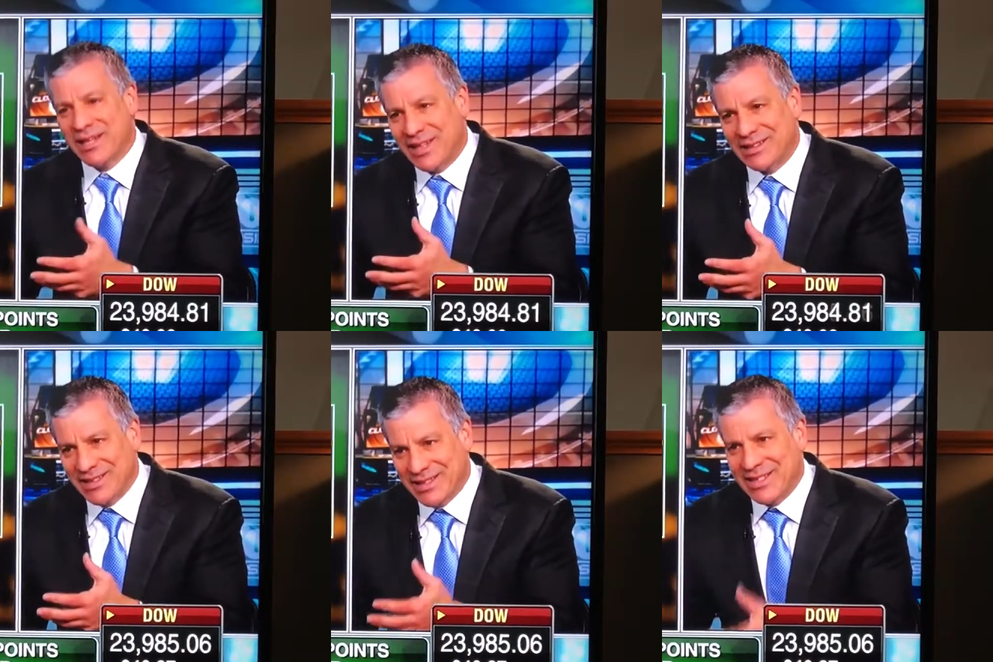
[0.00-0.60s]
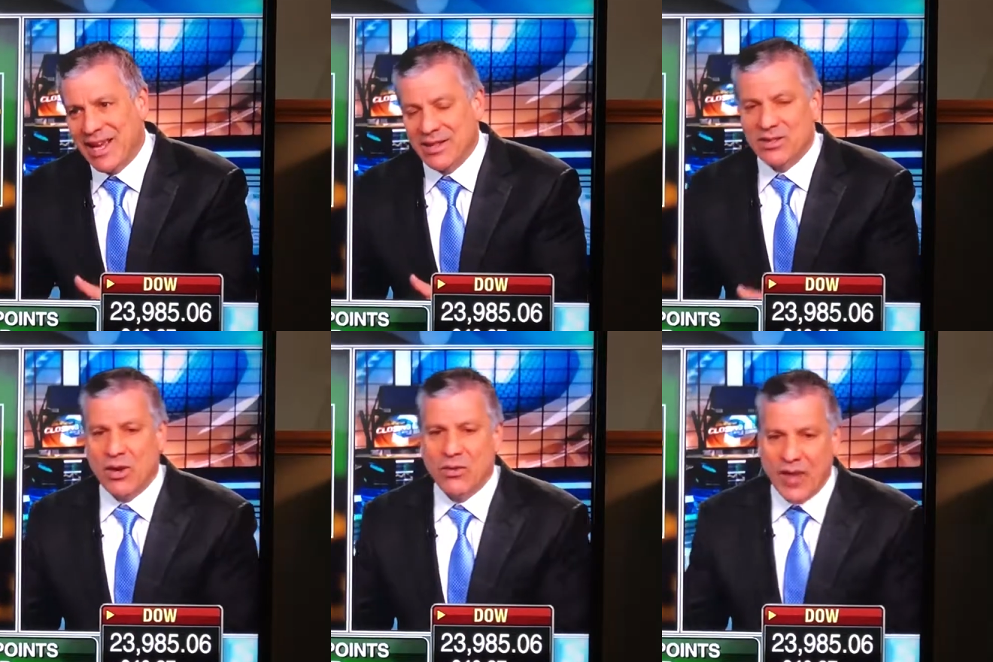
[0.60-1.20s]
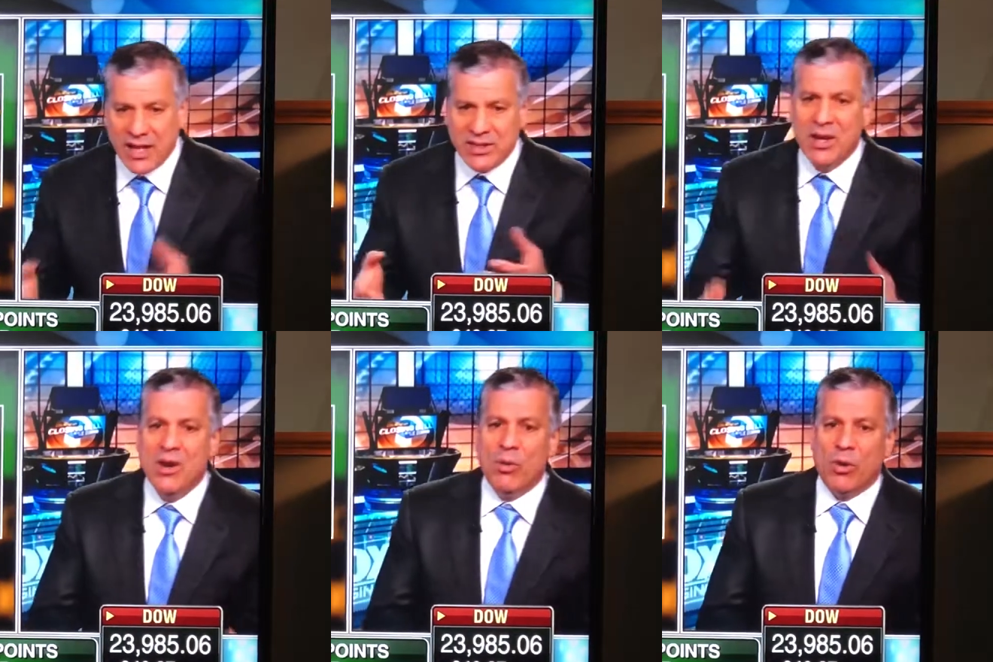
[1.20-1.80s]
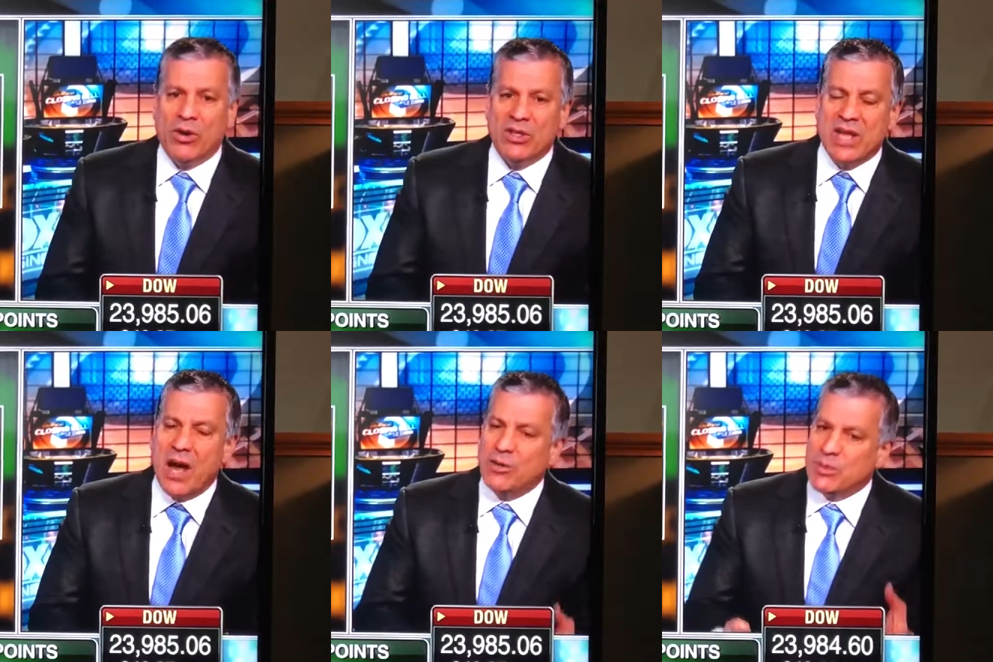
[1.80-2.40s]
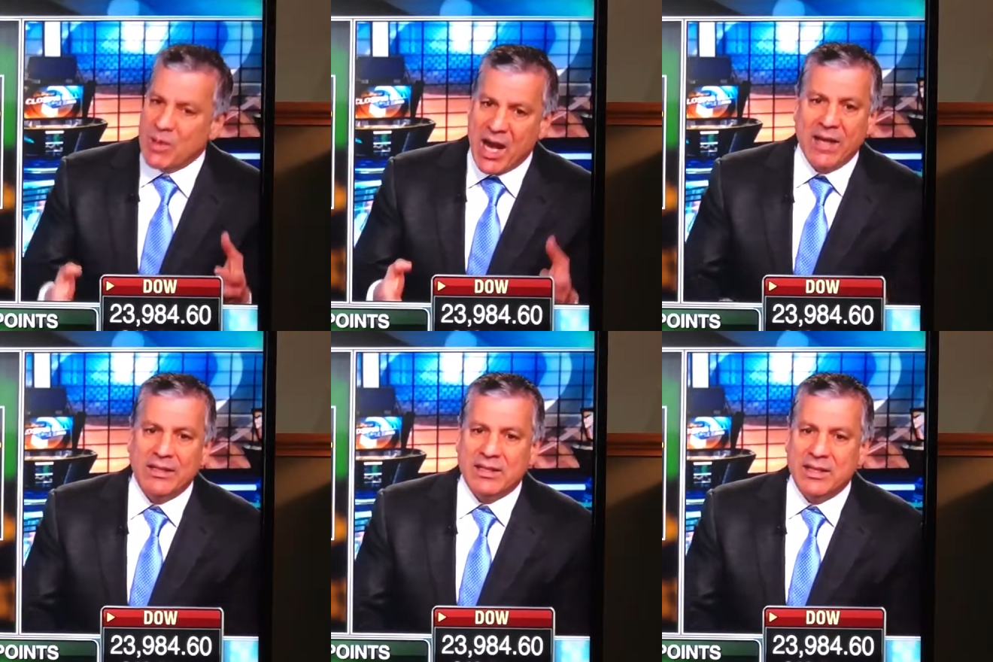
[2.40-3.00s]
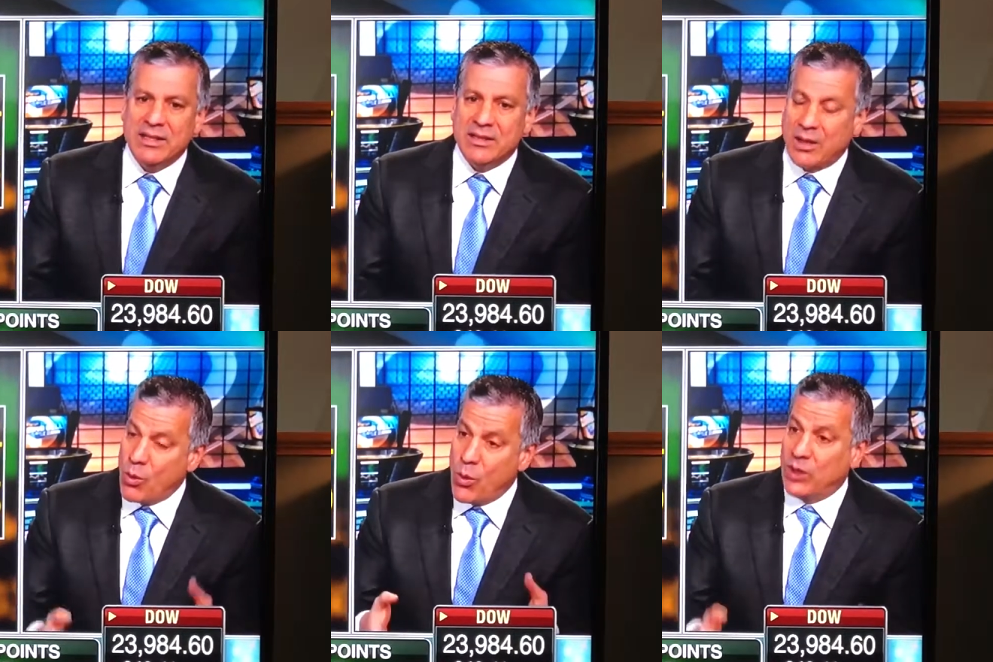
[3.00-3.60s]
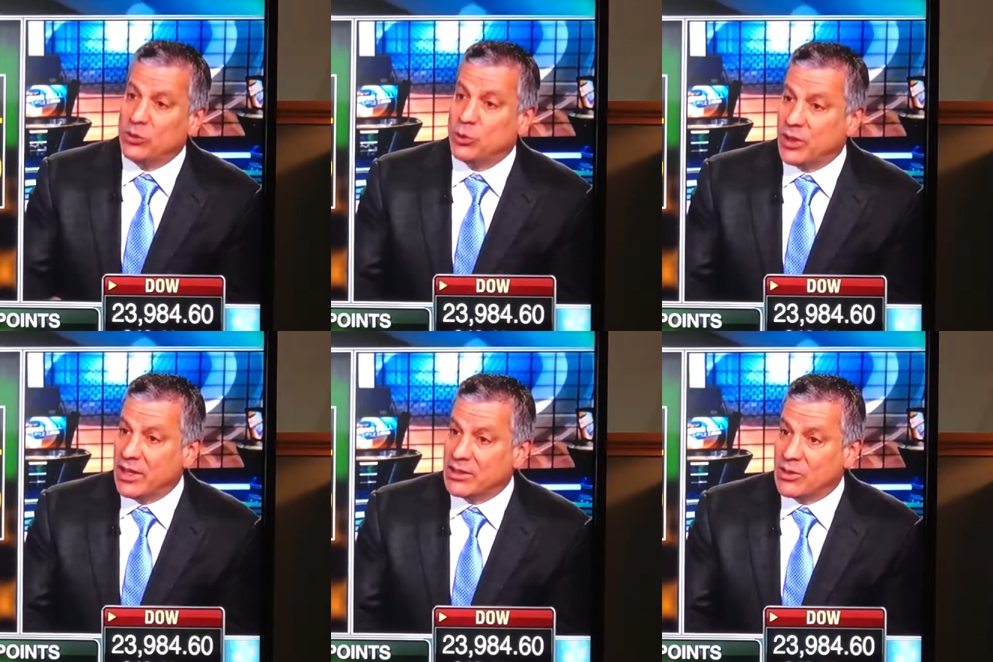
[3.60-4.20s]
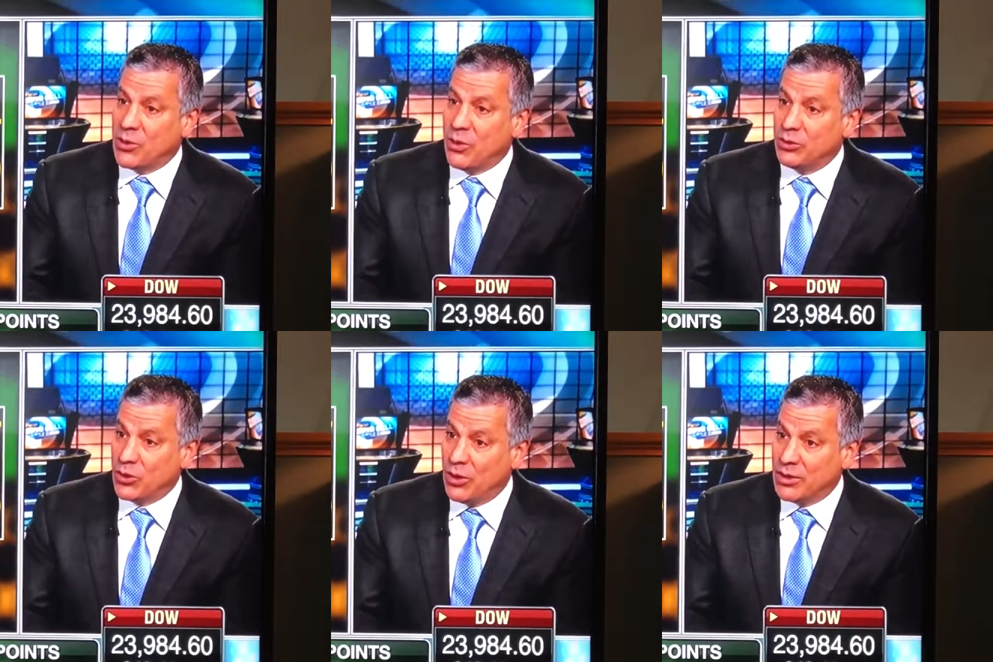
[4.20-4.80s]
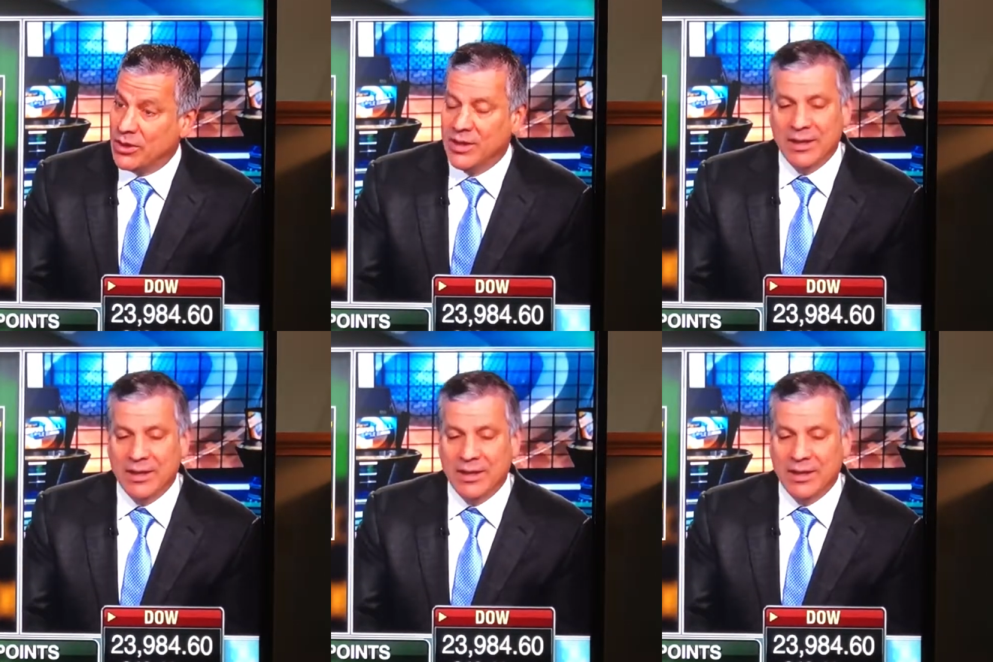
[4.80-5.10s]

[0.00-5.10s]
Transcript: That's insane. So that's where it is now. It's behind the scenes. I know Welch would like to talk.